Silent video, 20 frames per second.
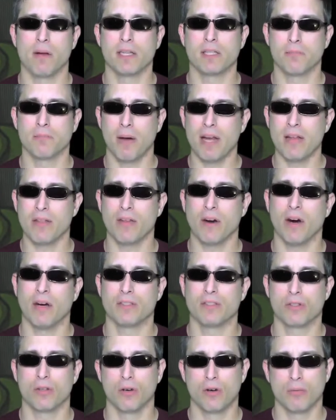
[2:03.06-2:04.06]
but it's
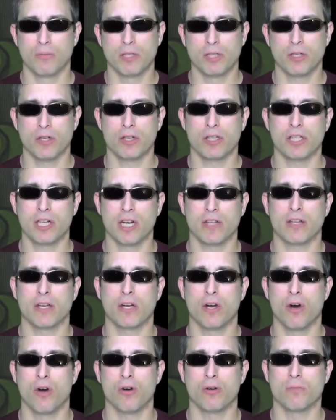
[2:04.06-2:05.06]
Python, so be sure to check the
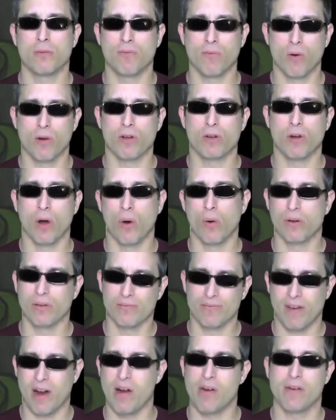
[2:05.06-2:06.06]
code before you go and
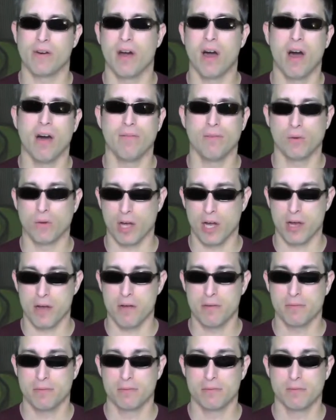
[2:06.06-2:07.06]
fire it off,
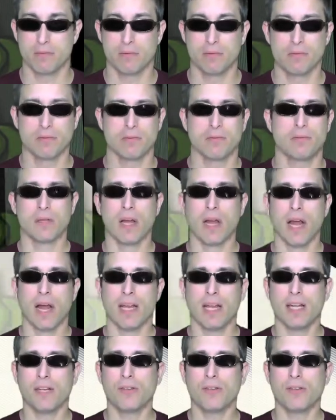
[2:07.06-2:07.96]
okay? An